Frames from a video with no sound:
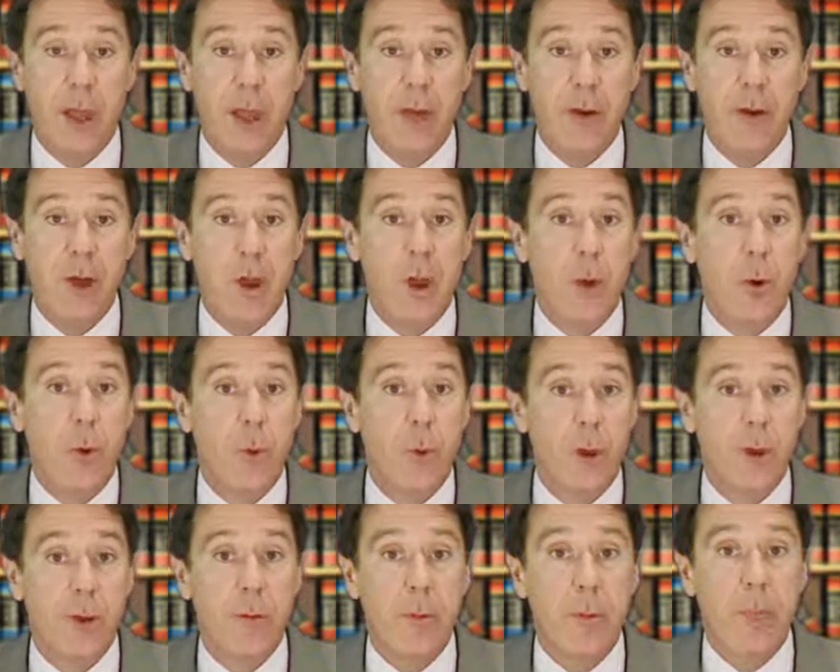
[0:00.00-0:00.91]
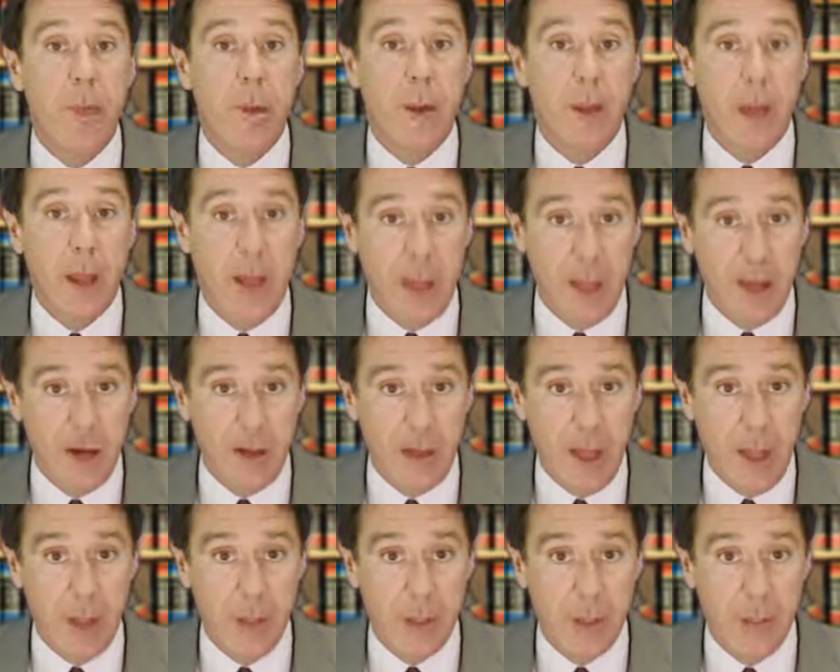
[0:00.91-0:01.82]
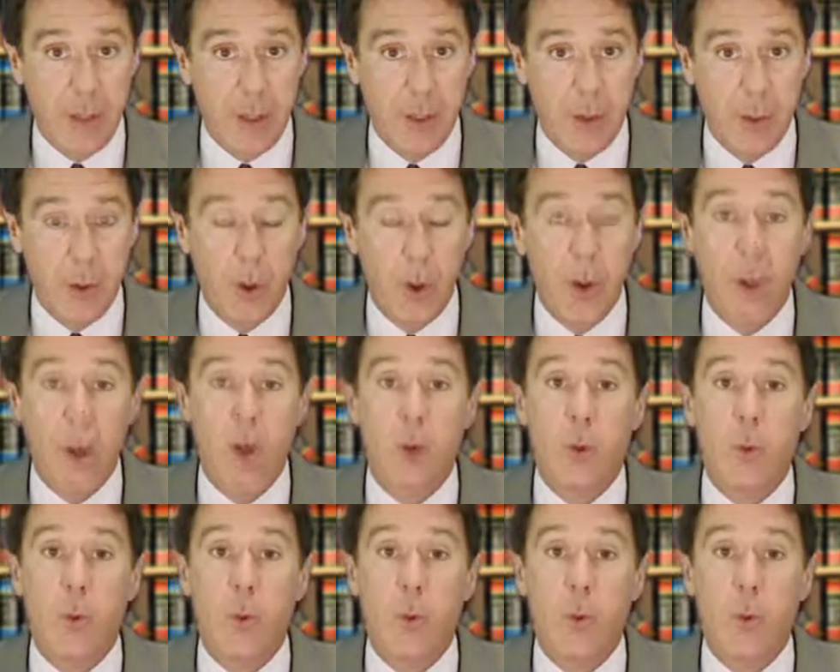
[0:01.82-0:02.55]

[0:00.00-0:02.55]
and with handicapped people,